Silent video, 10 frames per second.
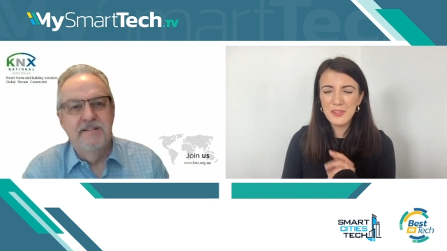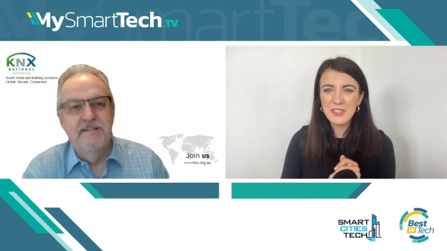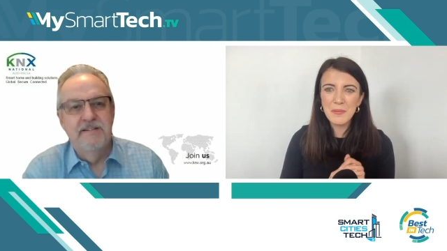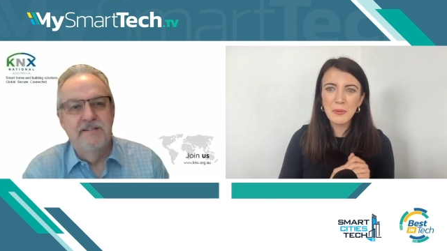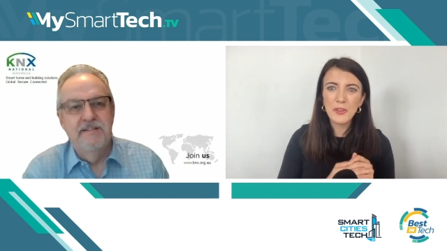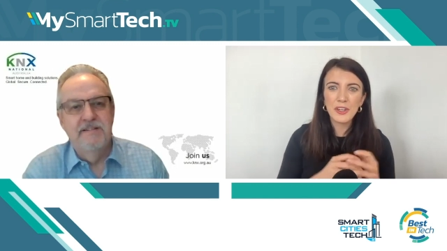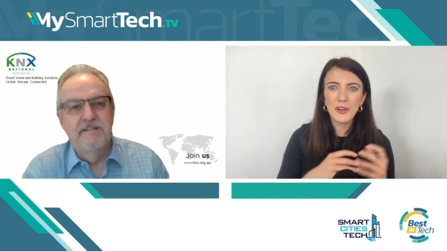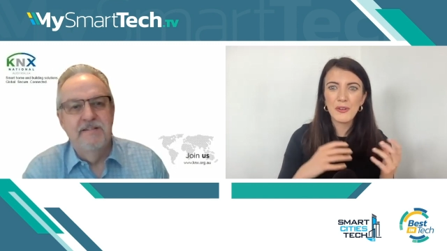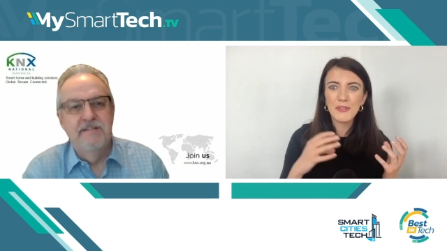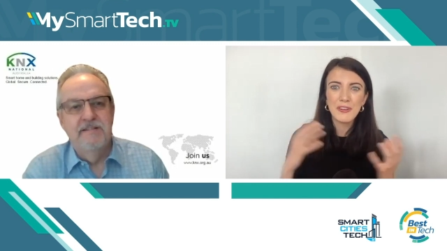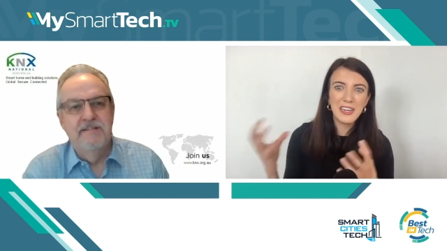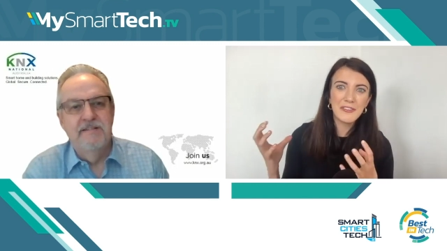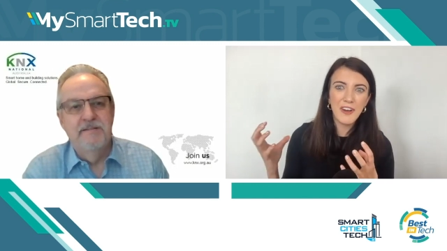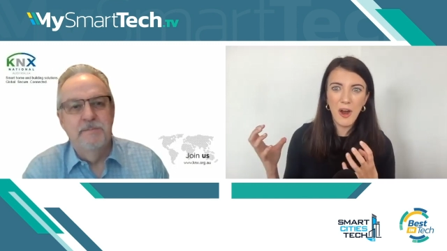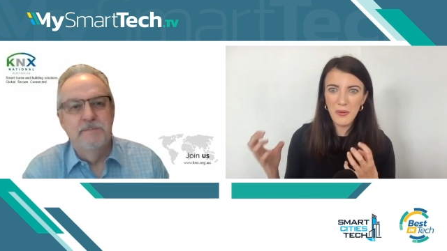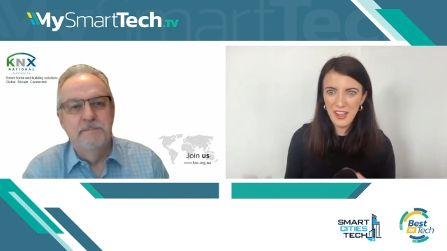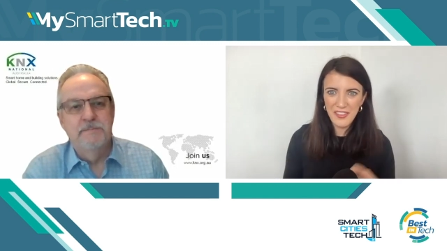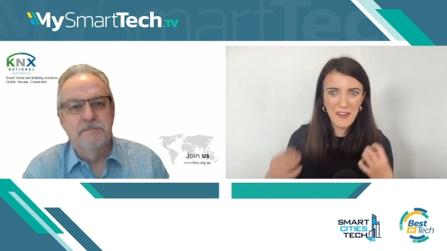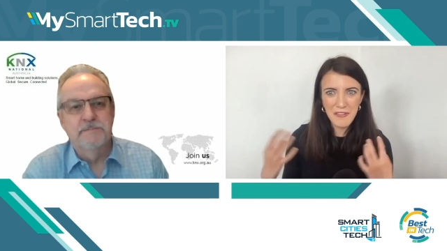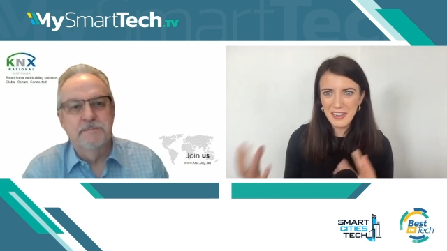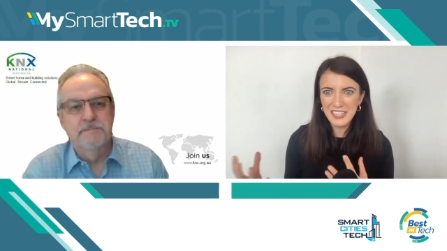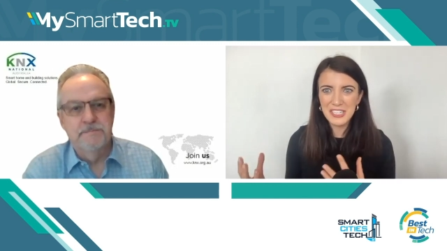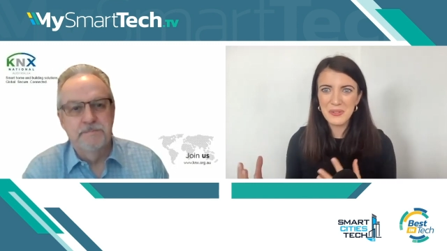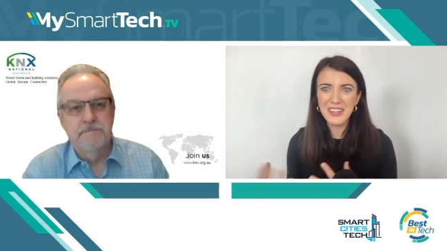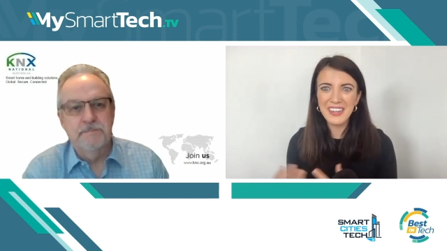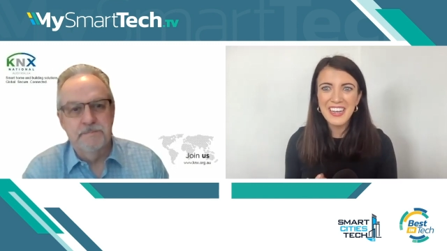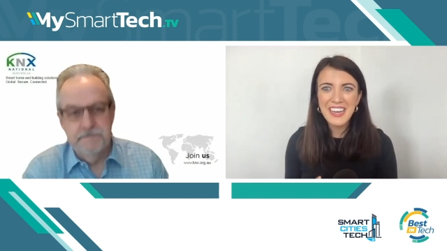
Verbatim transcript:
Speaker 1: some people that go really far with it and they're really into it.